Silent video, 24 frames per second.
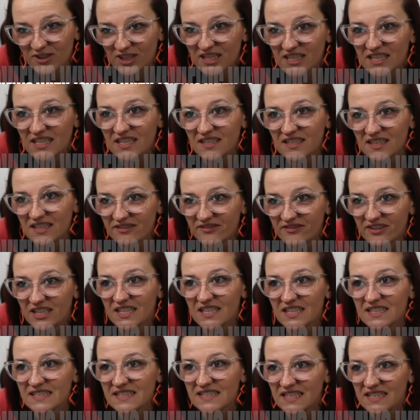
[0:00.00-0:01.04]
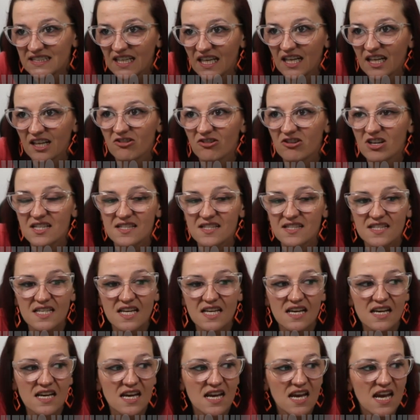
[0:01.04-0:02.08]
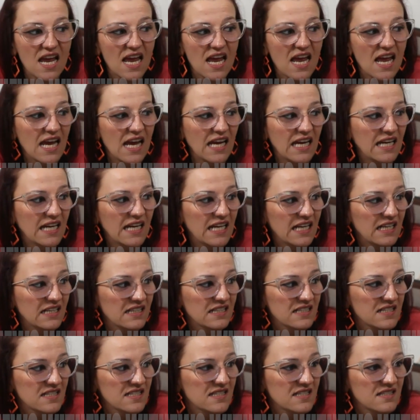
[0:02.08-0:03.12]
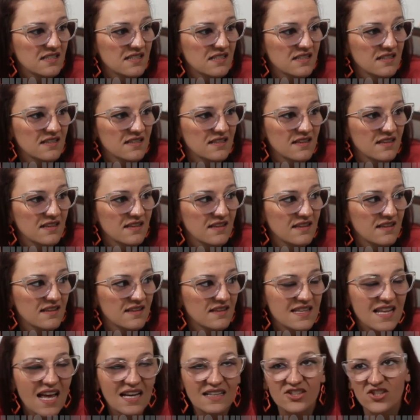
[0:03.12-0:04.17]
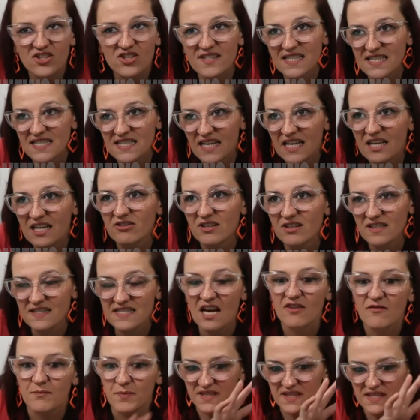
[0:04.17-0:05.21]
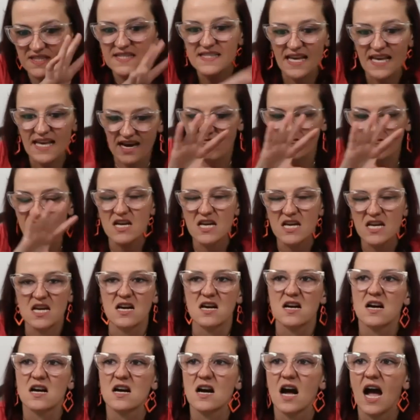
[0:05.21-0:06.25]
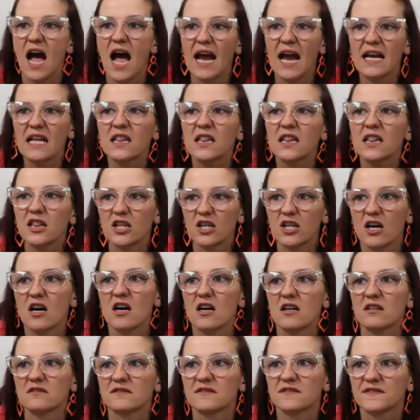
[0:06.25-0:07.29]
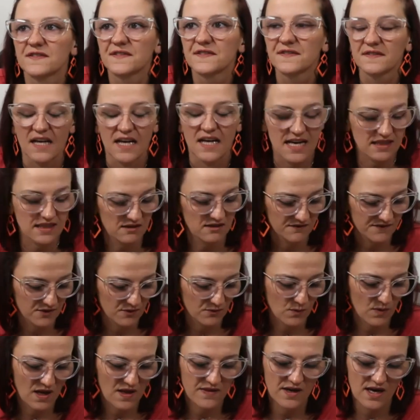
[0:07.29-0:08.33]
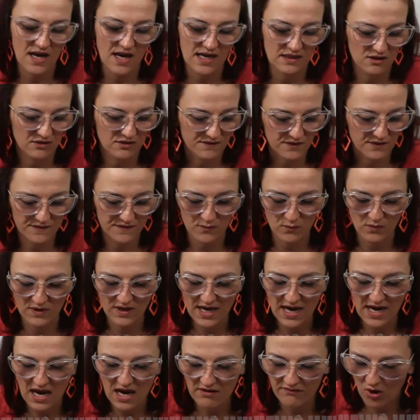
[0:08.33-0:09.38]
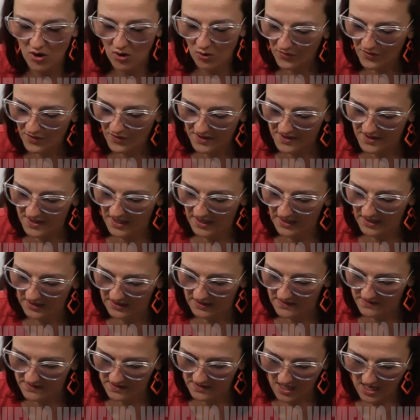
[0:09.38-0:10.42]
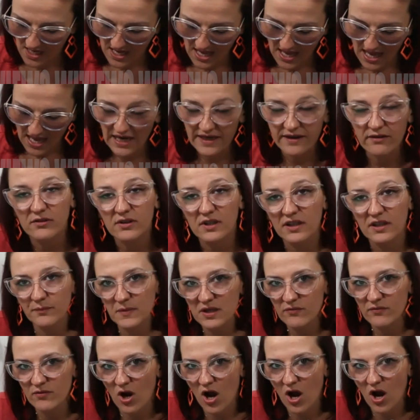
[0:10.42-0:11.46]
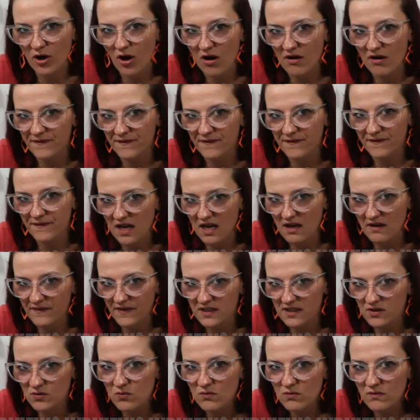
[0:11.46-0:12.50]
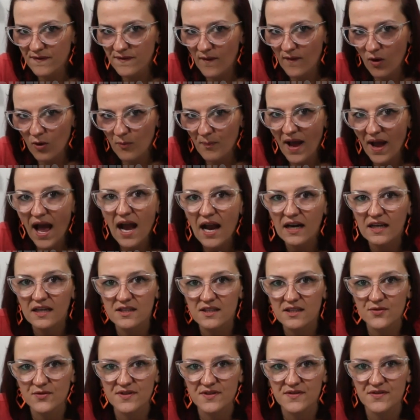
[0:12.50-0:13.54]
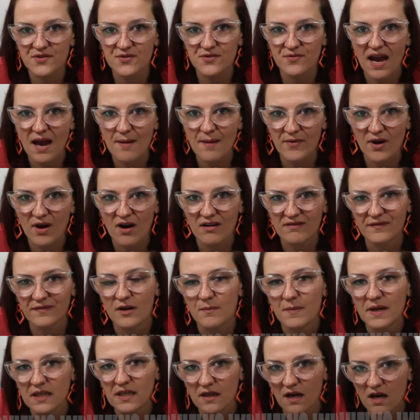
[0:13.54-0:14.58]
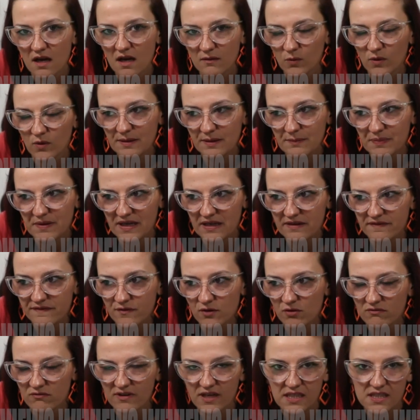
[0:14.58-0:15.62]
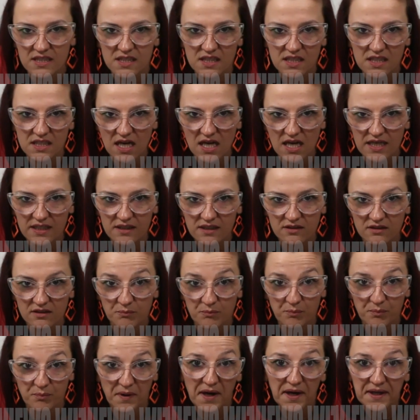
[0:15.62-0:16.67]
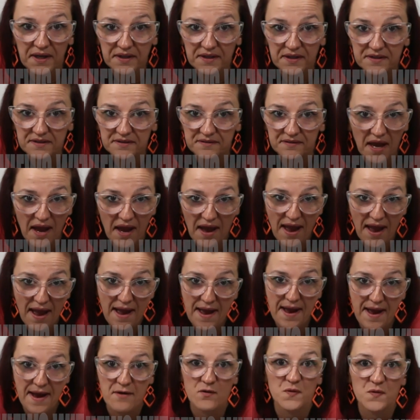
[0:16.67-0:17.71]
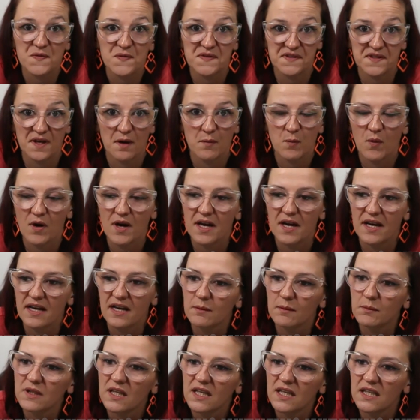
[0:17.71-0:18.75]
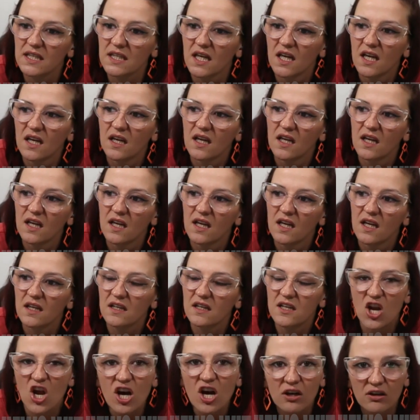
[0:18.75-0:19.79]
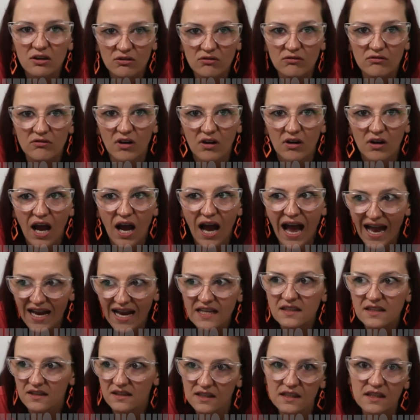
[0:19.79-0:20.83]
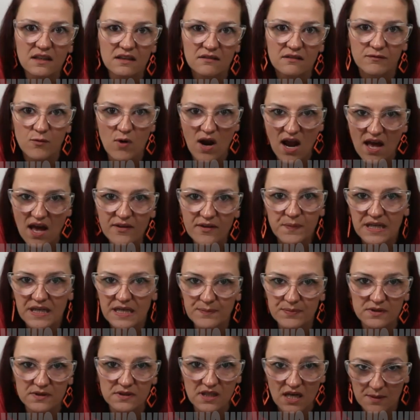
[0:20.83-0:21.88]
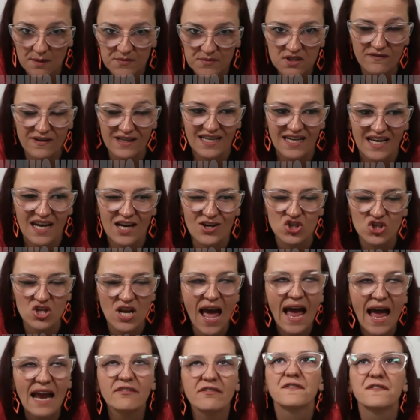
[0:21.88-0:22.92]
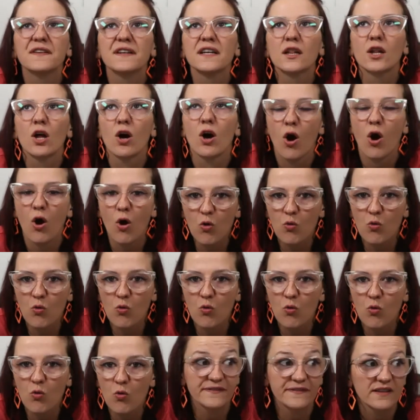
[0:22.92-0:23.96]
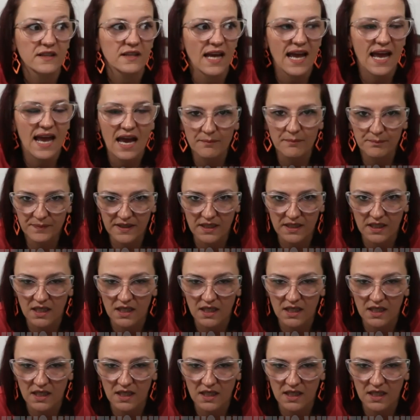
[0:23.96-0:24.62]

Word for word: living in San Diego. It's the it's not just San Diego in itself, but this area. I love I love the weather. I love the food. I have all the things. And don't get me wrong, often enough, I do fall back into this trap of, oh my God, what I for rent here, I could buy a house somewhere. And I'm like, no, I live where other people come to vacation. I feel home. I feel happy.